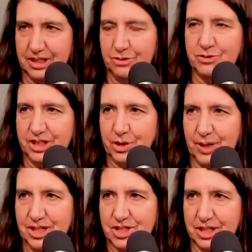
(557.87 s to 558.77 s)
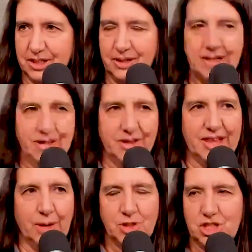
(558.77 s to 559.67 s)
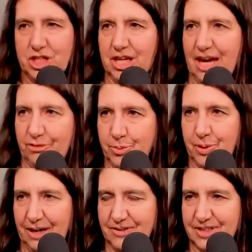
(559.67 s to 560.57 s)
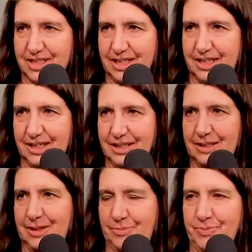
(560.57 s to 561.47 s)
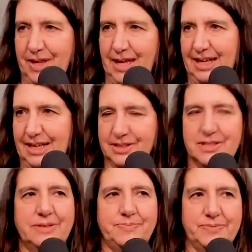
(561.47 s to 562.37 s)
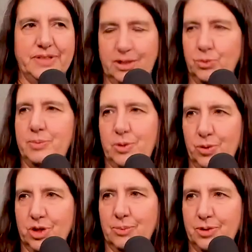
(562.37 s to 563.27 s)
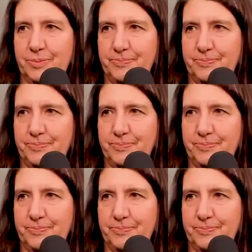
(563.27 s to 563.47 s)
configuration that way she could have her privacy and it would be workable.